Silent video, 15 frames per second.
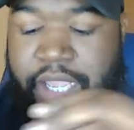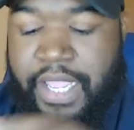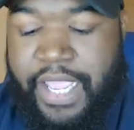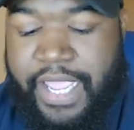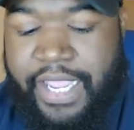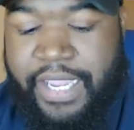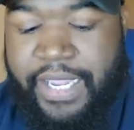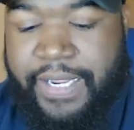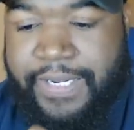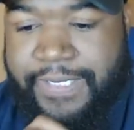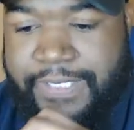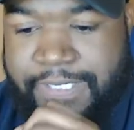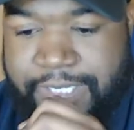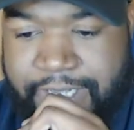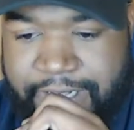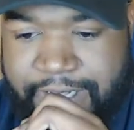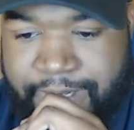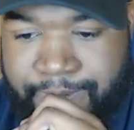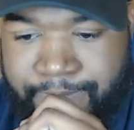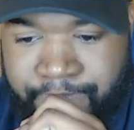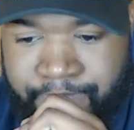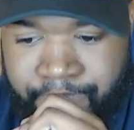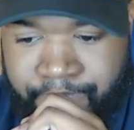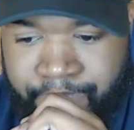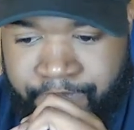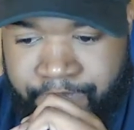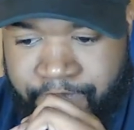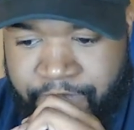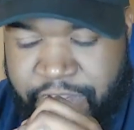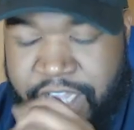And
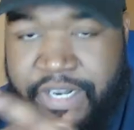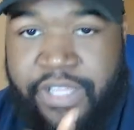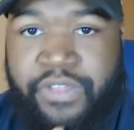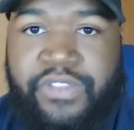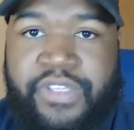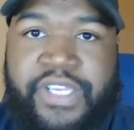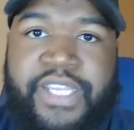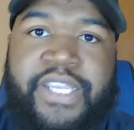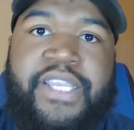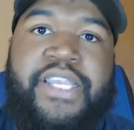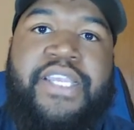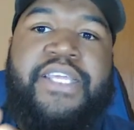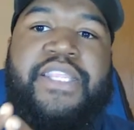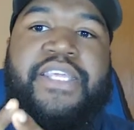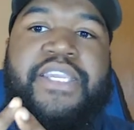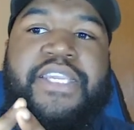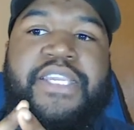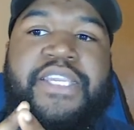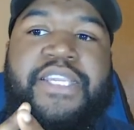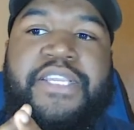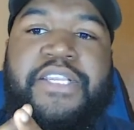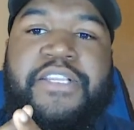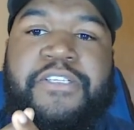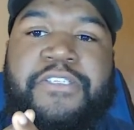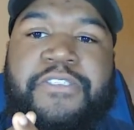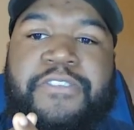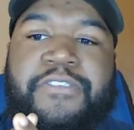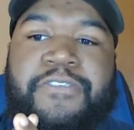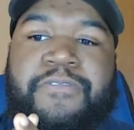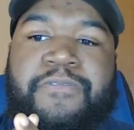another thing, the
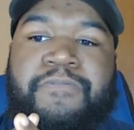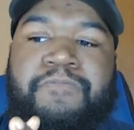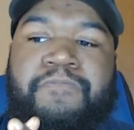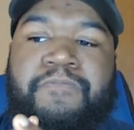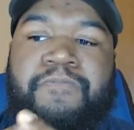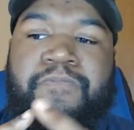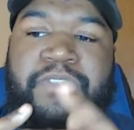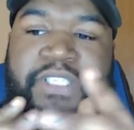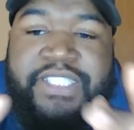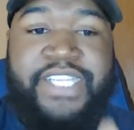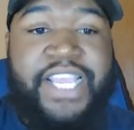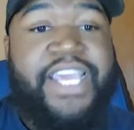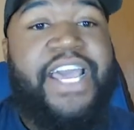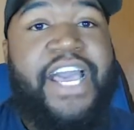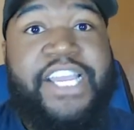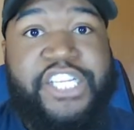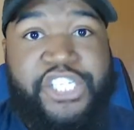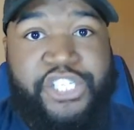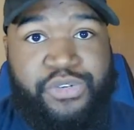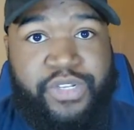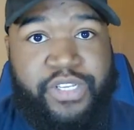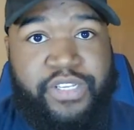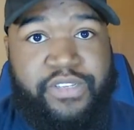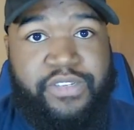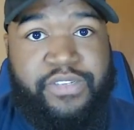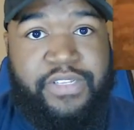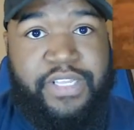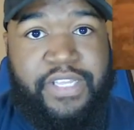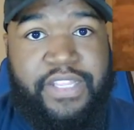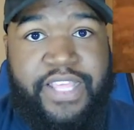Deadeye shooting
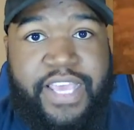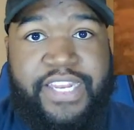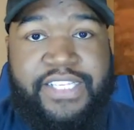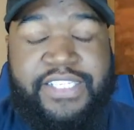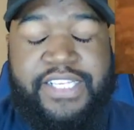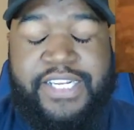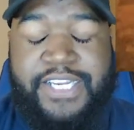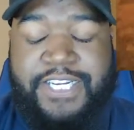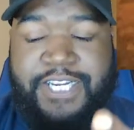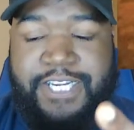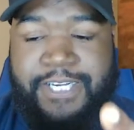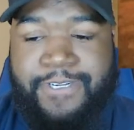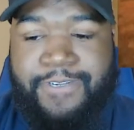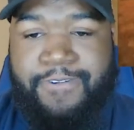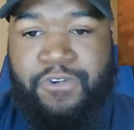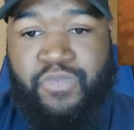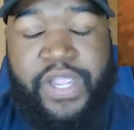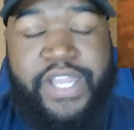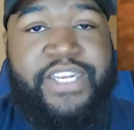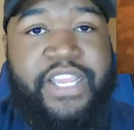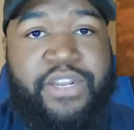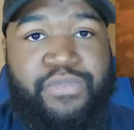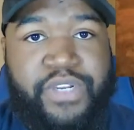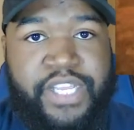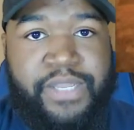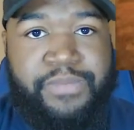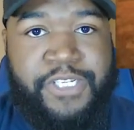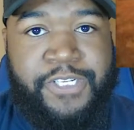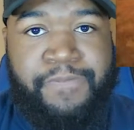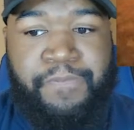that is in Red Dead
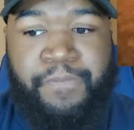Redemption